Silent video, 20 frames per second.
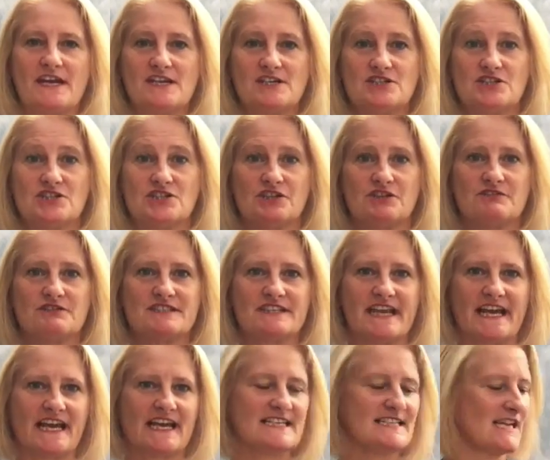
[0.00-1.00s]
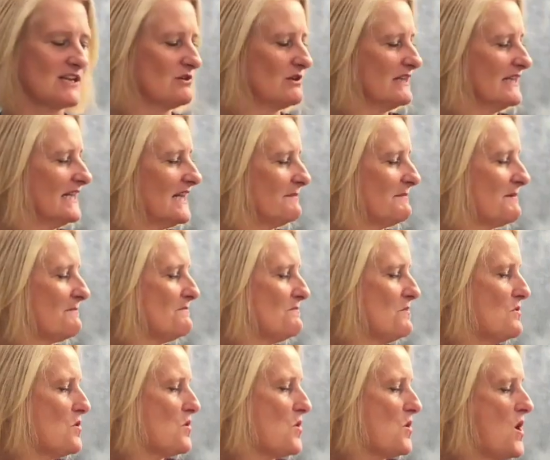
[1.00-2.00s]
introducing and telling you a little bit
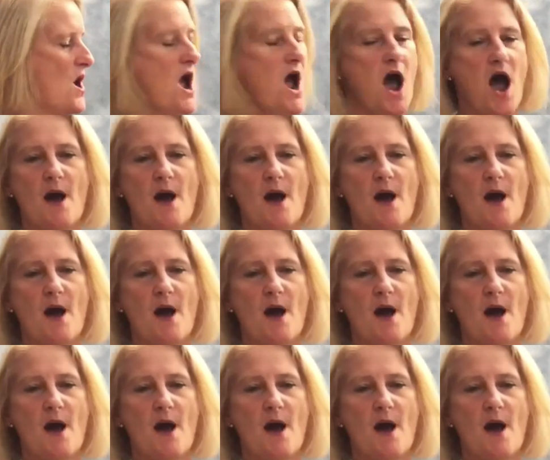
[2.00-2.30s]
more